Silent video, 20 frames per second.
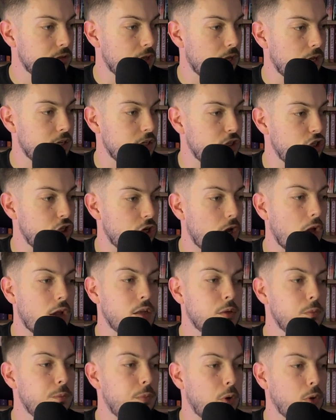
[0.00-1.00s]
A
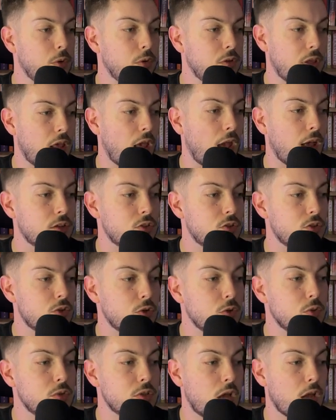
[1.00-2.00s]
giant bald cat,
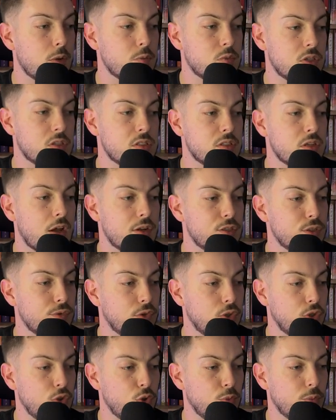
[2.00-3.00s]
2 times the size of a
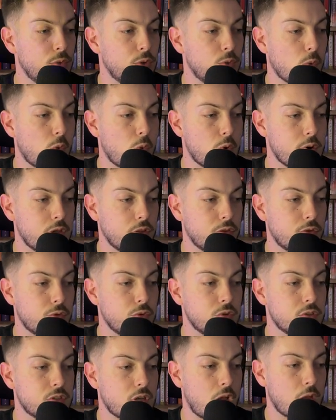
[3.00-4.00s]
human, walking through
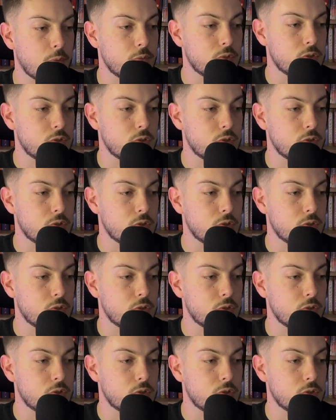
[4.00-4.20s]
Times